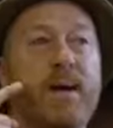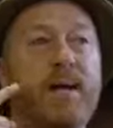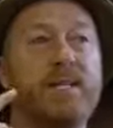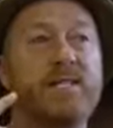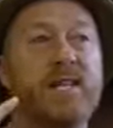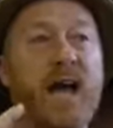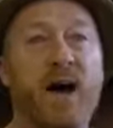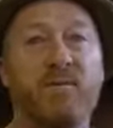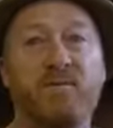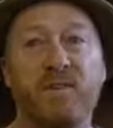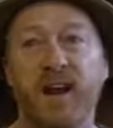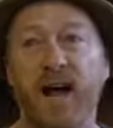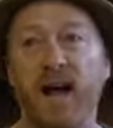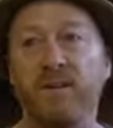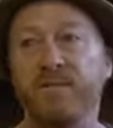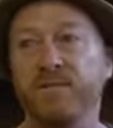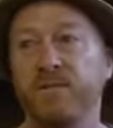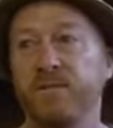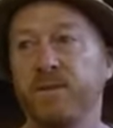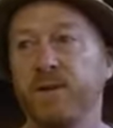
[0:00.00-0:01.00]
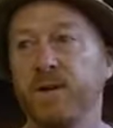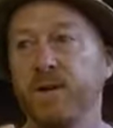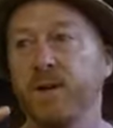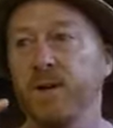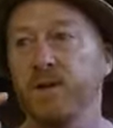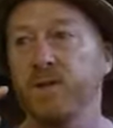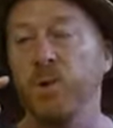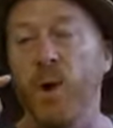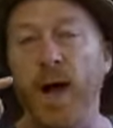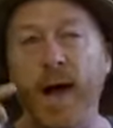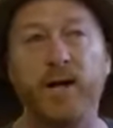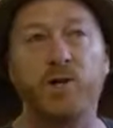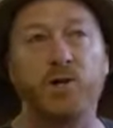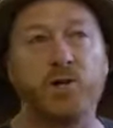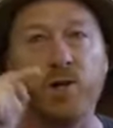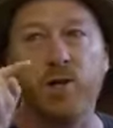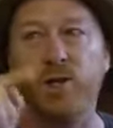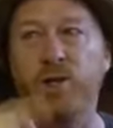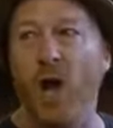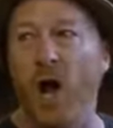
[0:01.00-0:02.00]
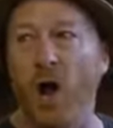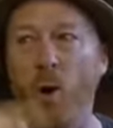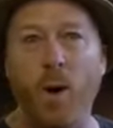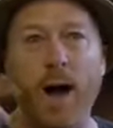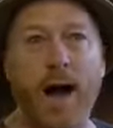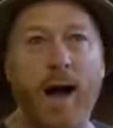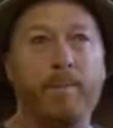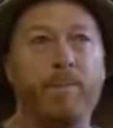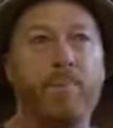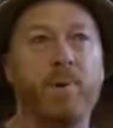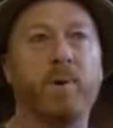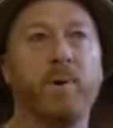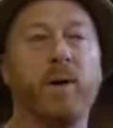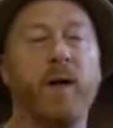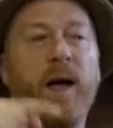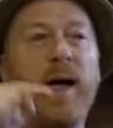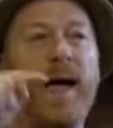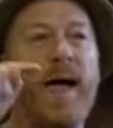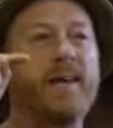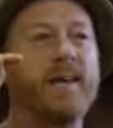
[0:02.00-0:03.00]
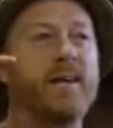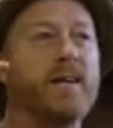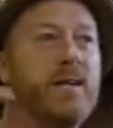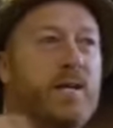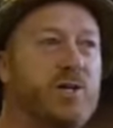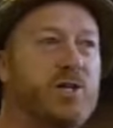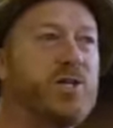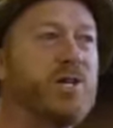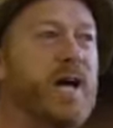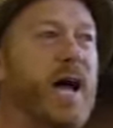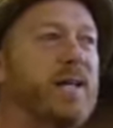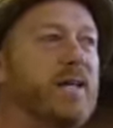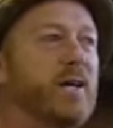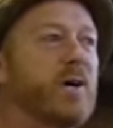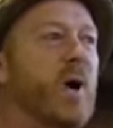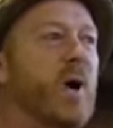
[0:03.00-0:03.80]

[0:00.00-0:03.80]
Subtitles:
Be tough enough to actually go up and initiate the